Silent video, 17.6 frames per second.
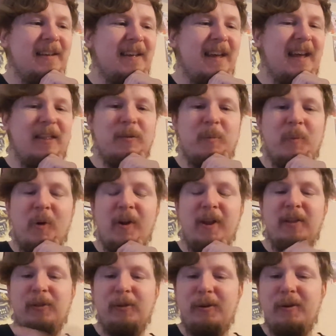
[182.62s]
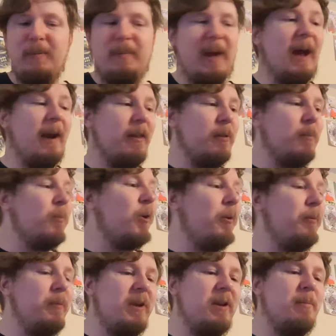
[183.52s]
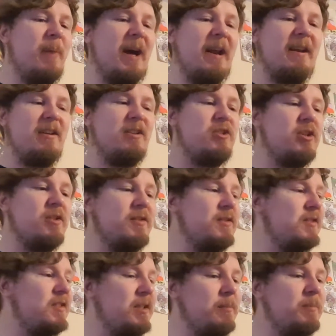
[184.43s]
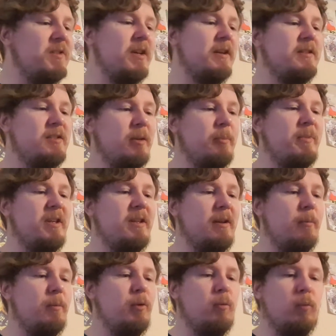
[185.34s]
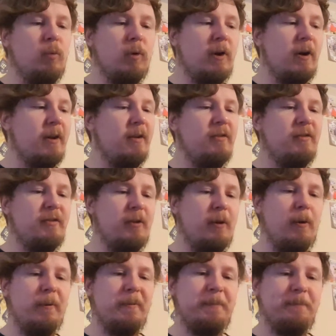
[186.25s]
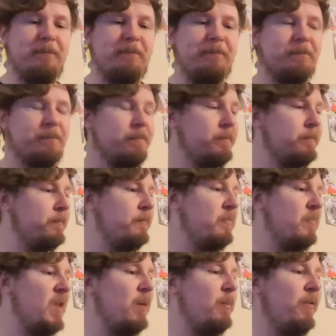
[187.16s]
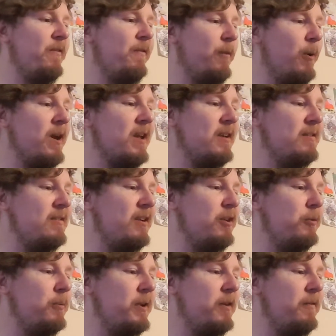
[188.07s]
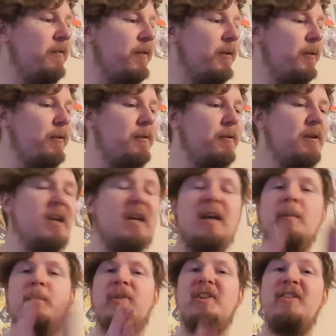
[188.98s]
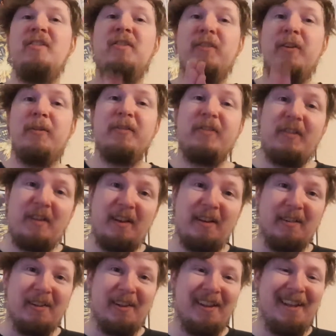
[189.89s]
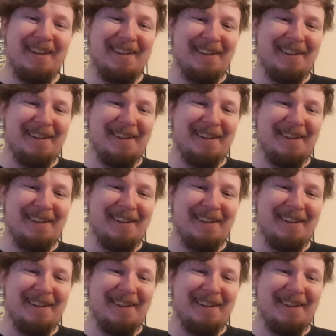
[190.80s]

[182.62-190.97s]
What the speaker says: And the more I learn about it, the more I read about it, it just seems like something that would work. So before I continue any further, please don't steal.